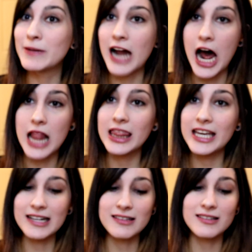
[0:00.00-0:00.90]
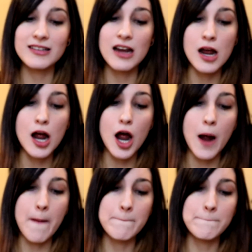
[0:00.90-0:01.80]
but not least,
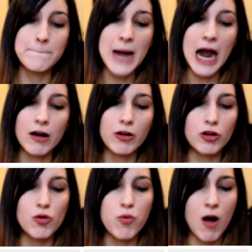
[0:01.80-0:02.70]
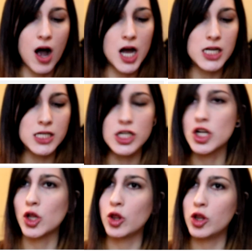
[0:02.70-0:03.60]
Mariquand
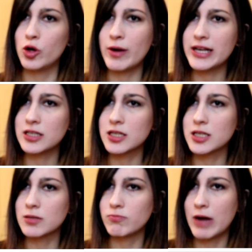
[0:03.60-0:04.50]
Lewis.